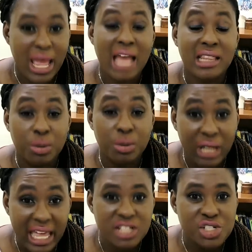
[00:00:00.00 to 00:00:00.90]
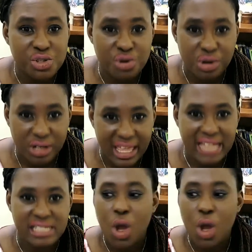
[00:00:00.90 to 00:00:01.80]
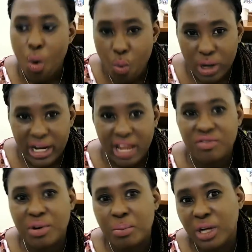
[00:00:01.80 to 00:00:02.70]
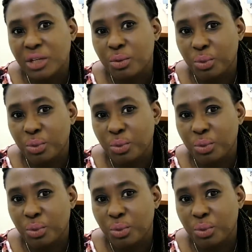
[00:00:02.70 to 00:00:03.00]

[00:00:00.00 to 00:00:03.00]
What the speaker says: And they will ensure that whatever money